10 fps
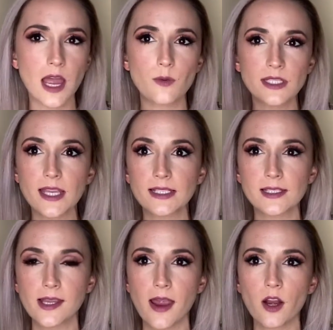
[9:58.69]
I was like
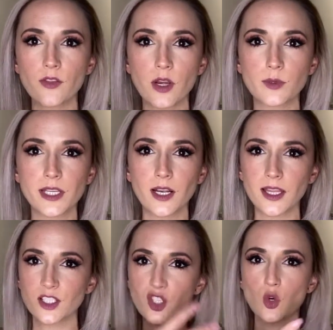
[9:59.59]
scared that it was gonna
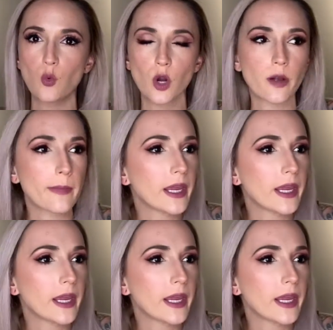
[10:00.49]
like squirt